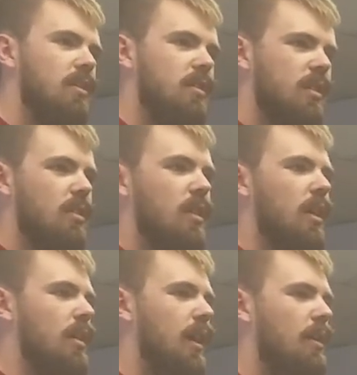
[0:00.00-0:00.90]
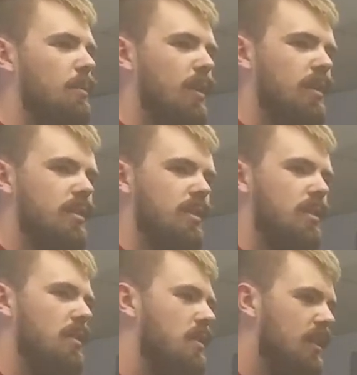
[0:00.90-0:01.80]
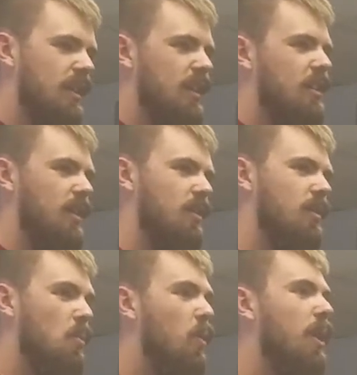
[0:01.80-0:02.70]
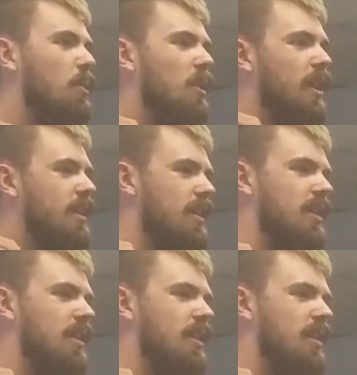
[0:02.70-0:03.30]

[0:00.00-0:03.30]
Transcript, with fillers: security on that, but it's still, you know, way more likely to